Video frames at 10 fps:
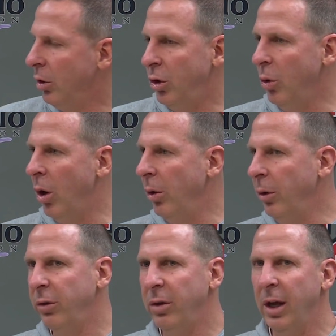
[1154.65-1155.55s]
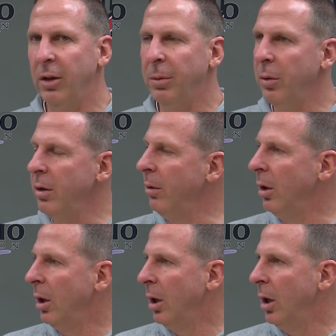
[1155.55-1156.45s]
do all those things. But
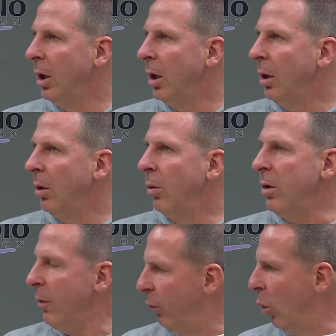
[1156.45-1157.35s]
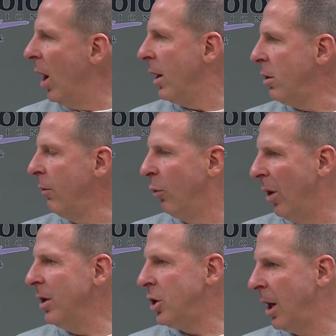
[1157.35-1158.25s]
when you've
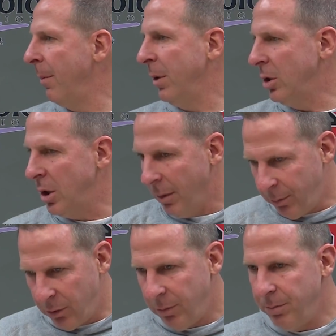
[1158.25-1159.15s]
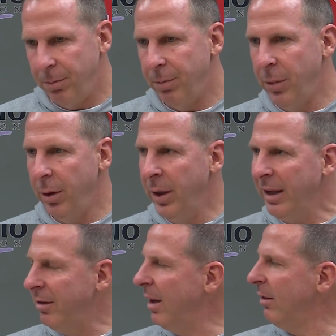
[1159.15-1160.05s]
won championships,
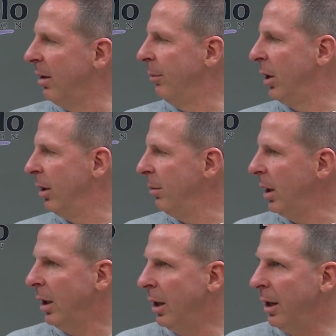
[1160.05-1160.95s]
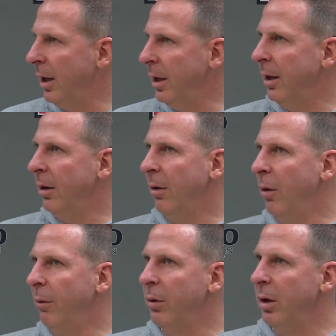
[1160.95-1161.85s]
that says something to me. And
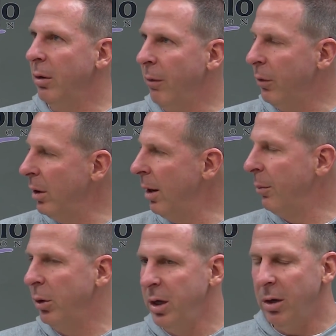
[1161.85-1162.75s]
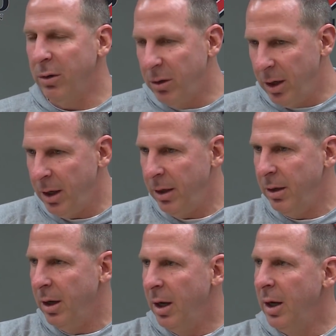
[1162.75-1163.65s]
over a number of years,
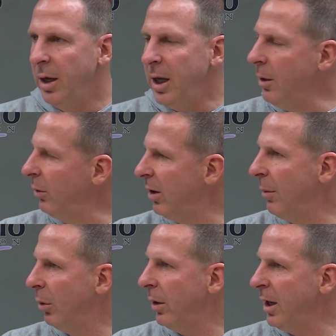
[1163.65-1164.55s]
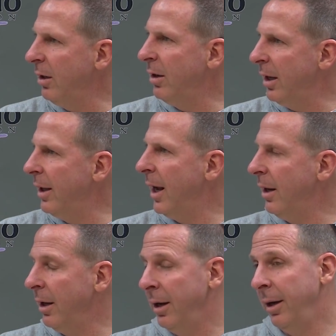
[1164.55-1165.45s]
and he did
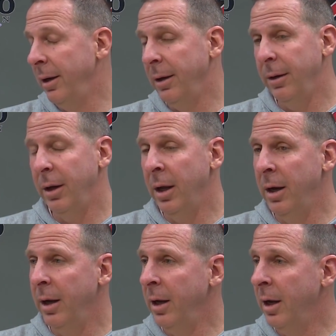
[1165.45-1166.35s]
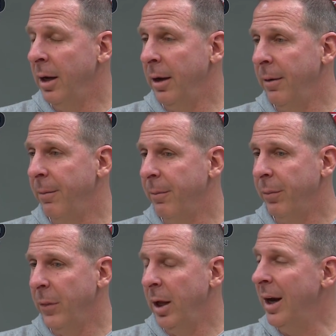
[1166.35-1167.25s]
that
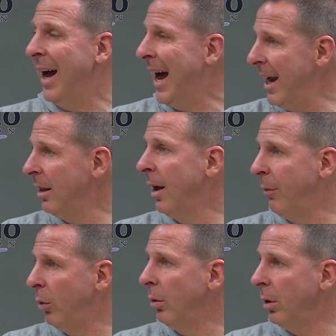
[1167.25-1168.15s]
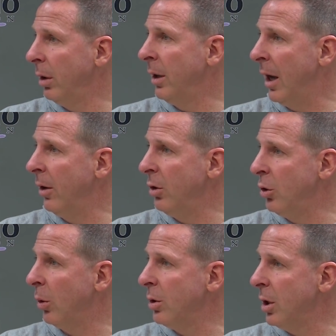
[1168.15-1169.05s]
at a high level down in
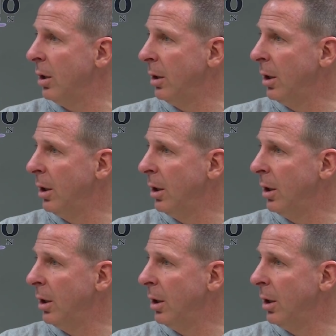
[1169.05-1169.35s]
Georgia,